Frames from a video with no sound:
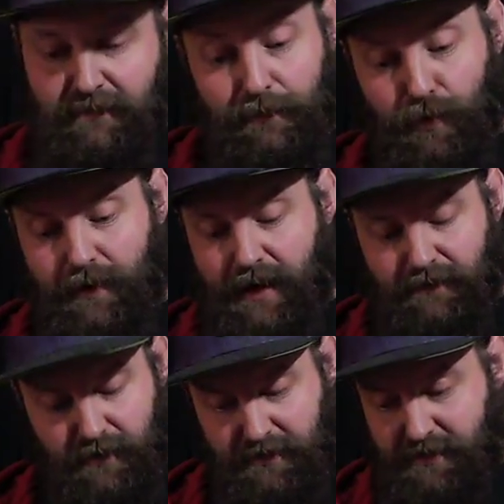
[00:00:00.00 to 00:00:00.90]
More
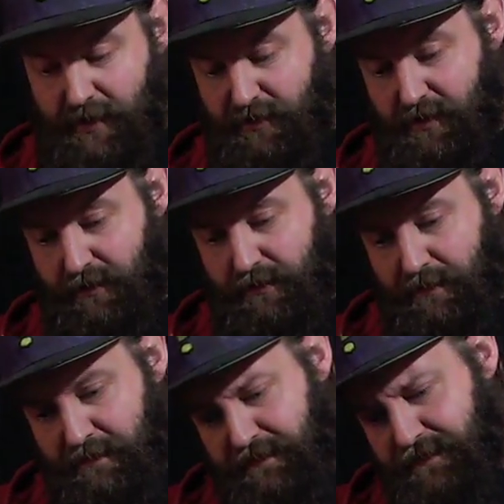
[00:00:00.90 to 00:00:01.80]
adverts. That's
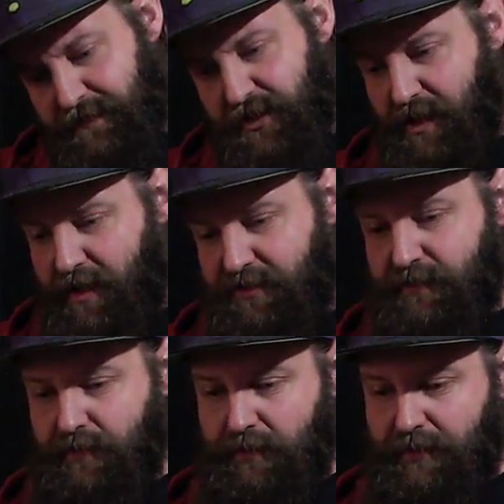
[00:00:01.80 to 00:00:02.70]
cool.
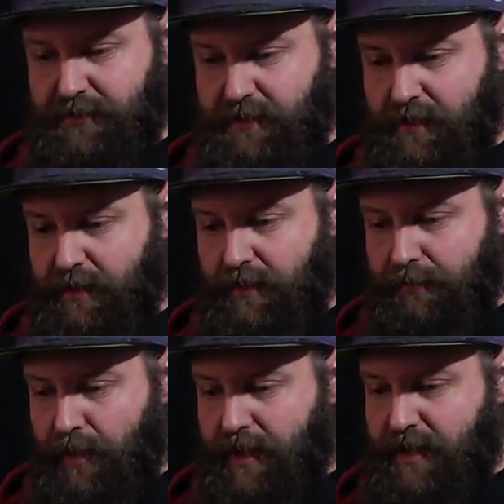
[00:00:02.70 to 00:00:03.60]
Task Force.
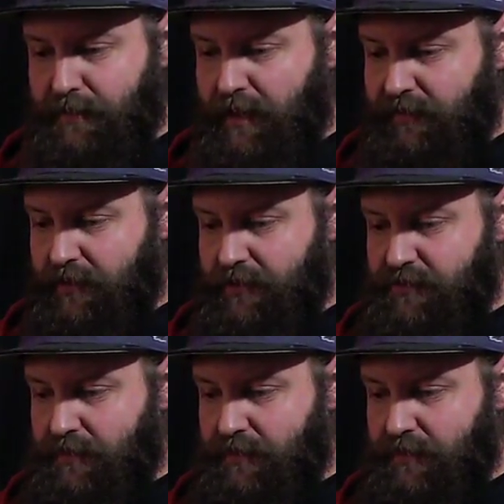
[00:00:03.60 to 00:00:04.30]
Mighty Marvelous.